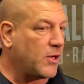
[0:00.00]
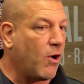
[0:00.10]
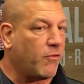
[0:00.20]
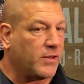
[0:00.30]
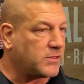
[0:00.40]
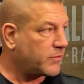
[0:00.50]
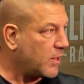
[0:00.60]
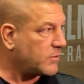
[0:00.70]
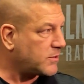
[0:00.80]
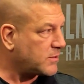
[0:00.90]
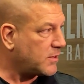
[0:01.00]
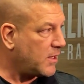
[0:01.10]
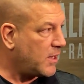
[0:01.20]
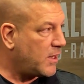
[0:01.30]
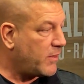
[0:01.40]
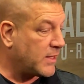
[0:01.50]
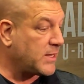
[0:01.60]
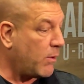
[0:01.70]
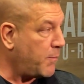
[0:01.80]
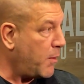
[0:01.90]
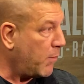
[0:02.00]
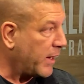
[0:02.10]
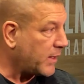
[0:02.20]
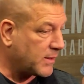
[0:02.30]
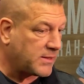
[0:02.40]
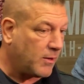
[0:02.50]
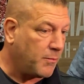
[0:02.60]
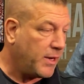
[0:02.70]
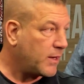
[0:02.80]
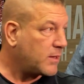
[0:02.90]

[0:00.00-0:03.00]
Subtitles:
offensive coaches. That's how I met Mike, that's how I met